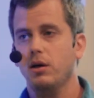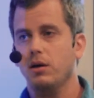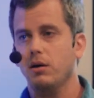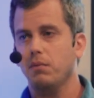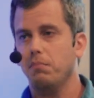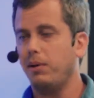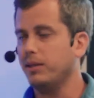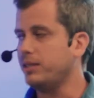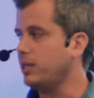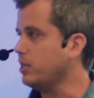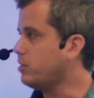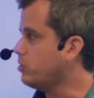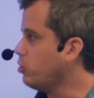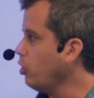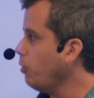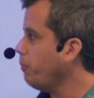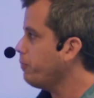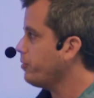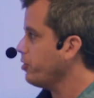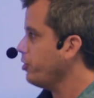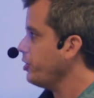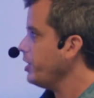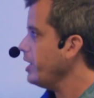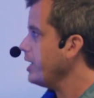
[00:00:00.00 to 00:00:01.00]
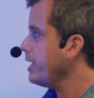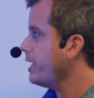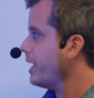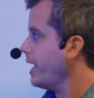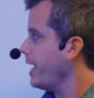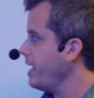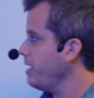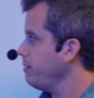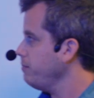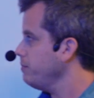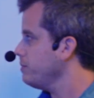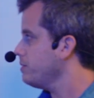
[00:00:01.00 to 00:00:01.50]
but the top 30
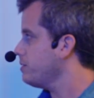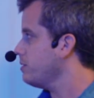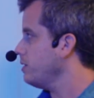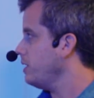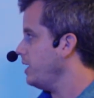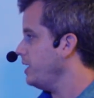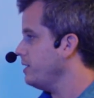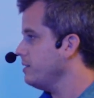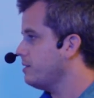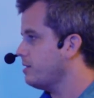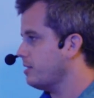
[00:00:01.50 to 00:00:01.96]
games in